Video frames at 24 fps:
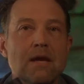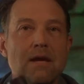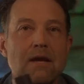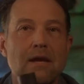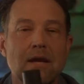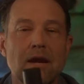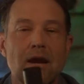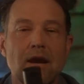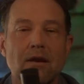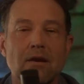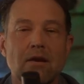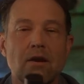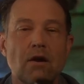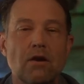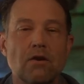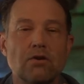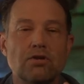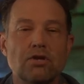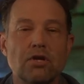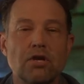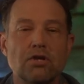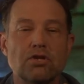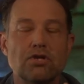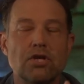and I
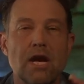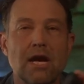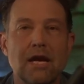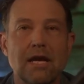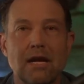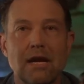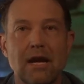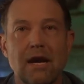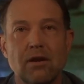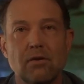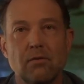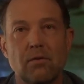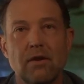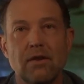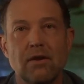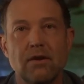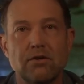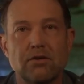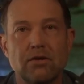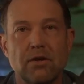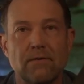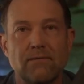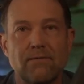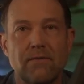encourage you to check it out, whether
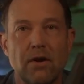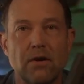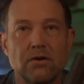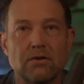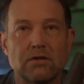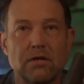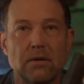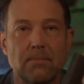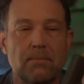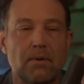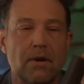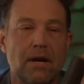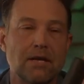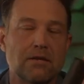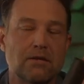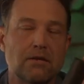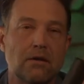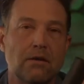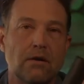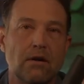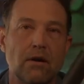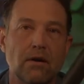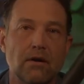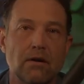it's your first
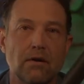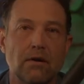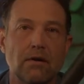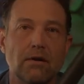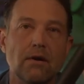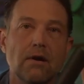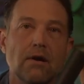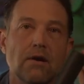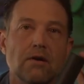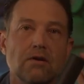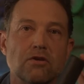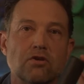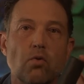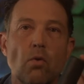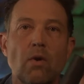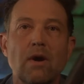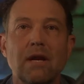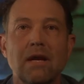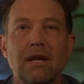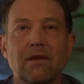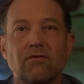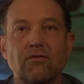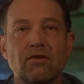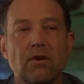suppressor or your
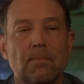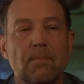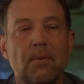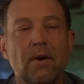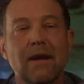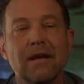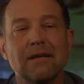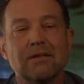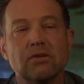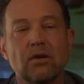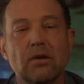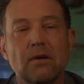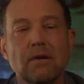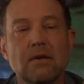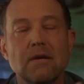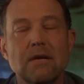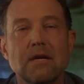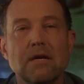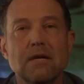20th suppressor.